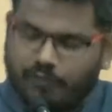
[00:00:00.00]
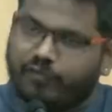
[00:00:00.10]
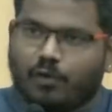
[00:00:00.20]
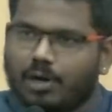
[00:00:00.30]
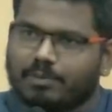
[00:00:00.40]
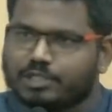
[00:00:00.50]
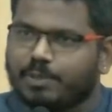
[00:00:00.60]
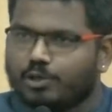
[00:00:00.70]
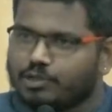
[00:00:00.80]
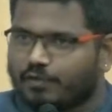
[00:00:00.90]
A phone must
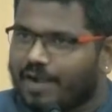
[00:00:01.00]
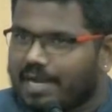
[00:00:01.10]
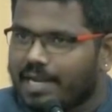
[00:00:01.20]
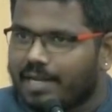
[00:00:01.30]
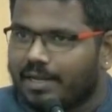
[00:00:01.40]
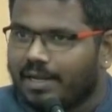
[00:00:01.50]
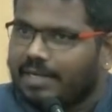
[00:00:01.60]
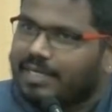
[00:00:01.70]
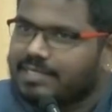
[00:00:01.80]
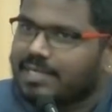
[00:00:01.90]
be user friendly.
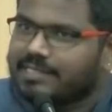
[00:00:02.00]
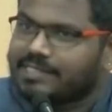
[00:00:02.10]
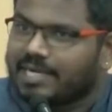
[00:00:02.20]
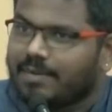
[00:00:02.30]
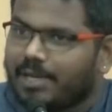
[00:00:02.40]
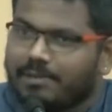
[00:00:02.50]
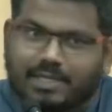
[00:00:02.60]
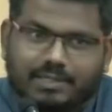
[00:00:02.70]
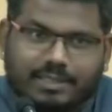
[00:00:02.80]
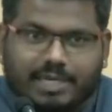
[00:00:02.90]
Doesn't necessarily mean
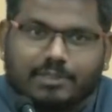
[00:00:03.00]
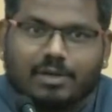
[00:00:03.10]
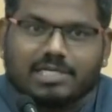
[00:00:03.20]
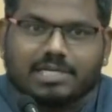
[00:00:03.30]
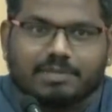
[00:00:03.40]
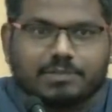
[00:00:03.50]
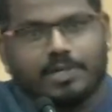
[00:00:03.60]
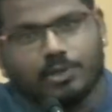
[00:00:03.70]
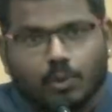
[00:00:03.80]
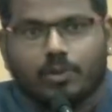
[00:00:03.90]
that the technology must
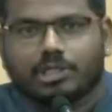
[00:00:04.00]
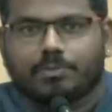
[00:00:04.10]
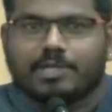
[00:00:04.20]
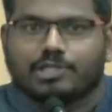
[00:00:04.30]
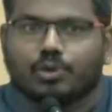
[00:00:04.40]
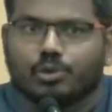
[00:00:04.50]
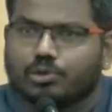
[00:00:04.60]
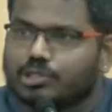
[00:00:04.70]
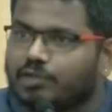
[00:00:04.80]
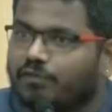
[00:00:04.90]
be known to the person who
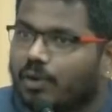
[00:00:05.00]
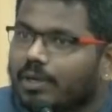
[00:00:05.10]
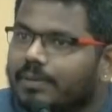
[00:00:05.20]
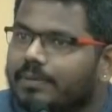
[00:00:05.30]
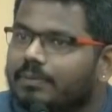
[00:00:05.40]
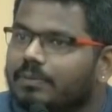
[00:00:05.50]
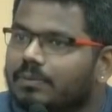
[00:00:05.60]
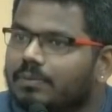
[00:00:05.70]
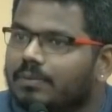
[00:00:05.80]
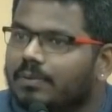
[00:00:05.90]
uses the phone,
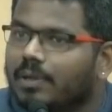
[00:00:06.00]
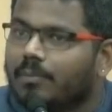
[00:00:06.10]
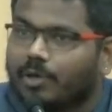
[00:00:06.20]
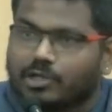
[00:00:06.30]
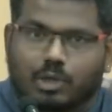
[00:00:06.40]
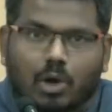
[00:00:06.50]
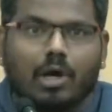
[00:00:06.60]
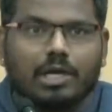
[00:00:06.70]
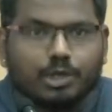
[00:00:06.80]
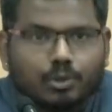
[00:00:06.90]
because
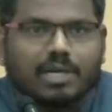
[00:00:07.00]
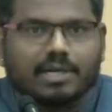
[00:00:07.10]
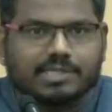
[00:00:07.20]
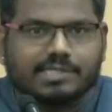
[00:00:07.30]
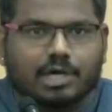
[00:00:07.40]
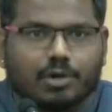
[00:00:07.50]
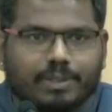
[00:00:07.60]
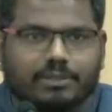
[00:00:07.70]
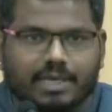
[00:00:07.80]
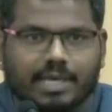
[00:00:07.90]
all you are concerned
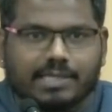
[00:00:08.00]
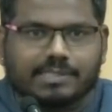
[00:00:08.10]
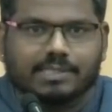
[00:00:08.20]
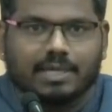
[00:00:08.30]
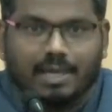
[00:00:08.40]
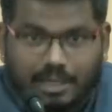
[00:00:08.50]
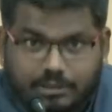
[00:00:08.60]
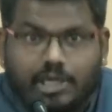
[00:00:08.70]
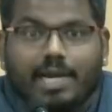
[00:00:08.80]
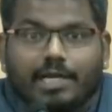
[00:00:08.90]
with is
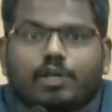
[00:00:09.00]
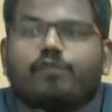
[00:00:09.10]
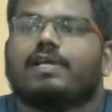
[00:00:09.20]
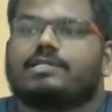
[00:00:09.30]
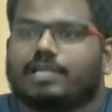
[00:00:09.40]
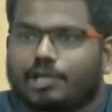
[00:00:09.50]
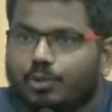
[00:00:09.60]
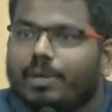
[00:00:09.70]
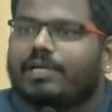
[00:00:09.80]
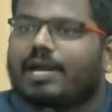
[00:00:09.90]
the interface that
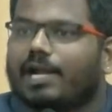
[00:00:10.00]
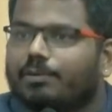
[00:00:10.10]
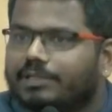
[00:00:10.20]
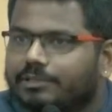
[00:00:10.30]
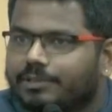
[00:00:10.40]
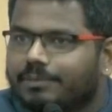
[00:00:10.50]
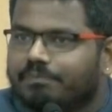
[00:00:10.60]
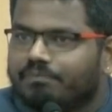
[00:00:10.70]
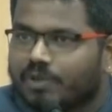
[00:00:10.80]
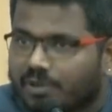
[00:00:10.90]
you interact with,
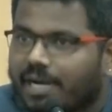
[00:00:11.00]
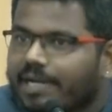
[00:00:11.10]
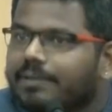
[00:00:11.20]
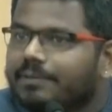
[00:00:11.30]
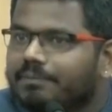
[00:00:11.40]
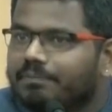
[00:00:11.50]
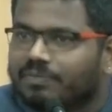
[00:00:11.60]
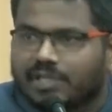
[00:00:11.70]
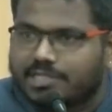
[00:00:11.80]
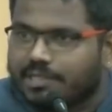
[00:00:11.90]
right?
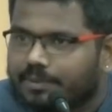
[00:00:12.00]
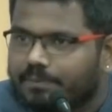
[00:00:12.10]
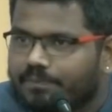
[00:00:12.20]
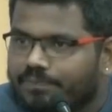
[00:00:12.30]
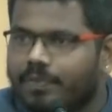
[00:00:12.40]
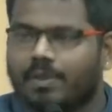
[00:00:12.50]
That's it.